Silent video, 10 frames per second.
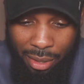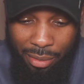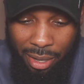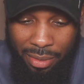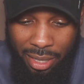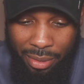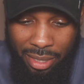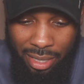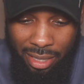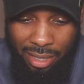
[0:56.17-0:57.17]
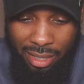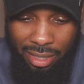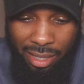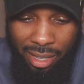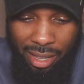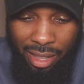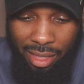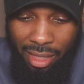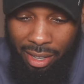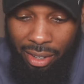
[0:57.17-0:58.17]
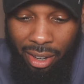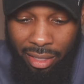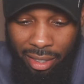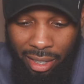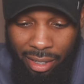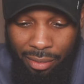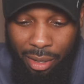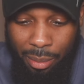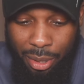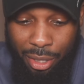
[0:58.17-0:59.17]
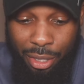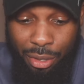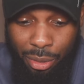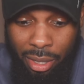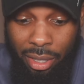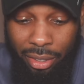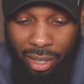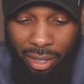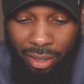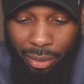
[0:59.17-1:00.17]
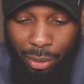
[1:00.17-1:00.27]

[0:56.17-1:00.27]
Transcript: 5:17, it's, think not that I have come to destroy the law or the